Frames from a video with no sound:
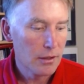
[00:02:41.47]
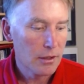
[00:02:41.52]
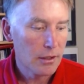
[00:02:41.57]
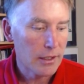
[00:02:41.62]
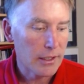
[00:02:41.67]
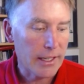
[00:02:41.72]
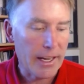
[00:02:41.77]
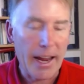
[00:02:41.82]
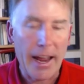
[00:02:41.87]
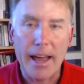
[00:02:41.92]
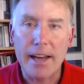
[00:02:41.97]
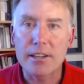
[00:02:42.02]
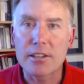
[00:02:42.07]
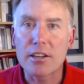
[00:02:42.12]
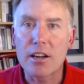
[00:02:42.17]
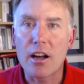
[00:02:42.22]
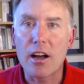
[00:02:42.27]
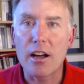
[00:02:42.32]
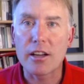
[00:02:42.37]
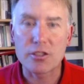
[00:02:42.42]
Canada,
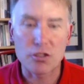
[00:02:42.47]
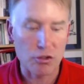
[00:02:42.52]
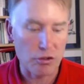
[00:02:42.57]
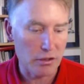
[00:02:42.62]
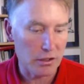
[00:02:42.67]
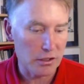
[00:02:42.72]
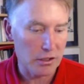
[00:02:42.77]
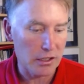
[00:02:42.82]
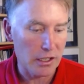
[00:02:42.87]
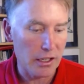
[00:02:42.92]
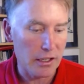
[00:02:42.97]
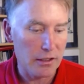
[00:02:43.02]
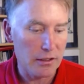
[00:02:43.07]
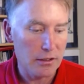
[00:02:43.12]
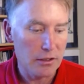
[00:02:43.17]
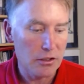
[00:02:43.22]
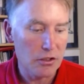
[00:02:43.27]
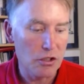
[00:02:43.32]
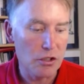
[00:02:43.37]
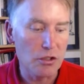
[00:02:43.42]
Australia,
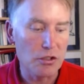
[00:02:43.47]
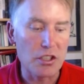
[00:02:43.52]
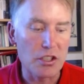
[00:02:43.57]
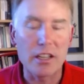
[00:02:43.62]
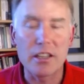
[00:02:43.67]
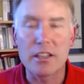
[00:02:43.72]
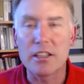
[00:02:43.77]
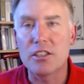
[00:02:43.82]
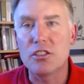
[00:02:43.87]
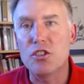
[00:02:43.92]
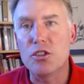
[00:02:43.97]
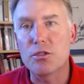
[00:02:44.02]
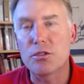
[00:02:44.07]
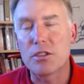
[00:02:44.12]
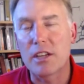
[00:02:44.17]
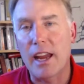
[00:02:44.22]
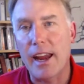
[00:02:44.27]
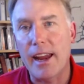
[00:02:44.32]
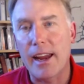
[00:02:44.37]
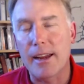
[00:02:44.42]
New Zealand,
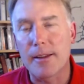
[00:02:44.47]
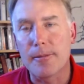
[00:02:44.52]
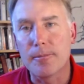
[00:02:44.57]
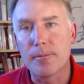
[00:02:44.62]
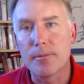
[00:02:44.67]
UK.